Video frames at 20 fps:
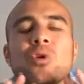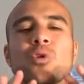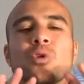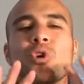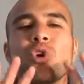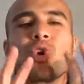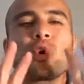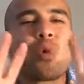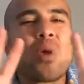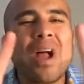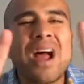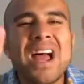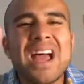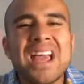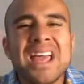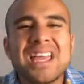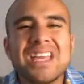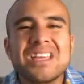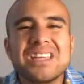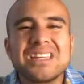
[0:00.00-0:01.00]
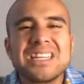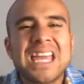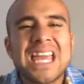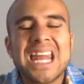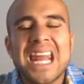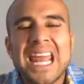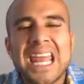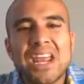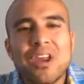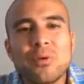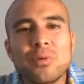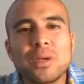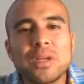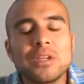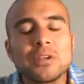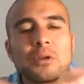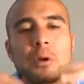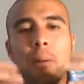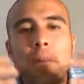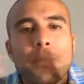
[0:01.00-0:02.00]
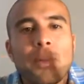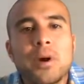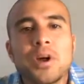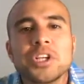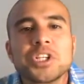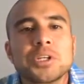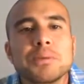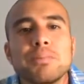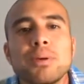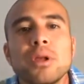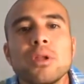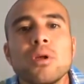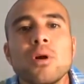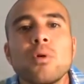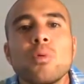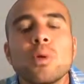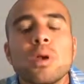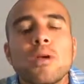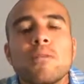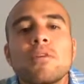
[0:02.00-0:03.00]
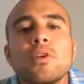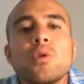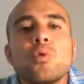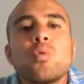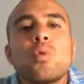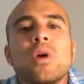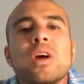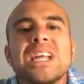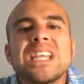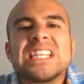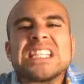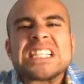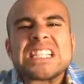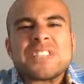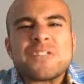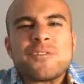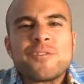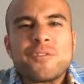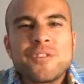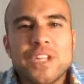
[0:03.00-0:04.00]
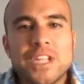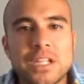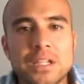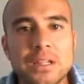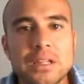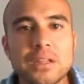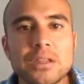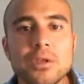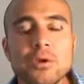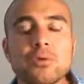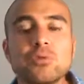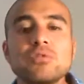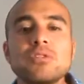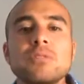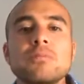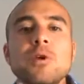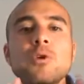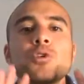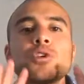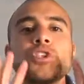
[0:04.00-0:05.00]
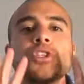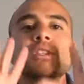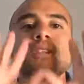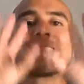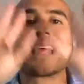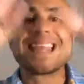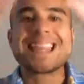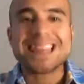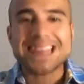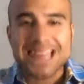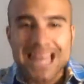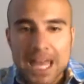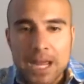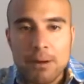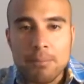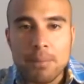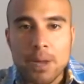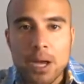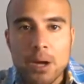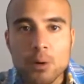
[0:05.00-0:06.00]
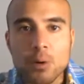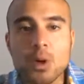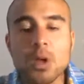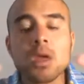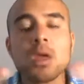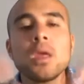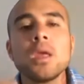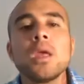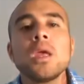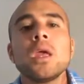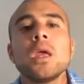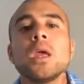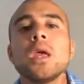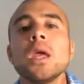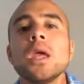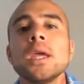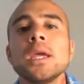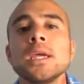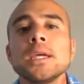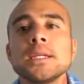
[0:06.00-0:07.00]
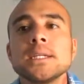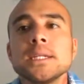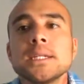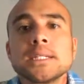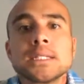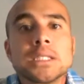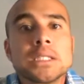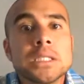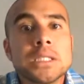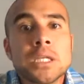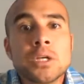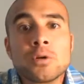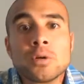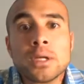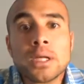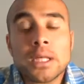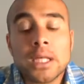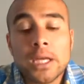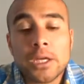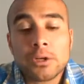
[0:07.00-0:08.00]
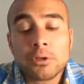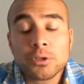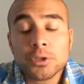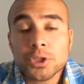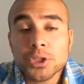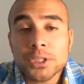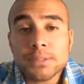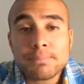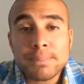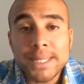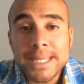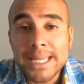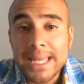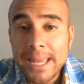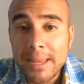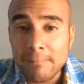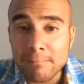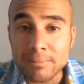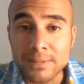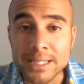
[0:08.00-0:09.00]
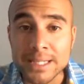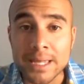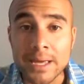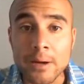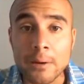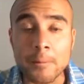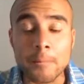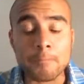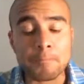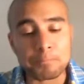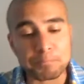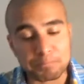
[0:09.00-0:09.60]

cry, get angry, punch a pillow, whatever you want. Just feel those emotions and let them out. And it's literally like you're just being emptied out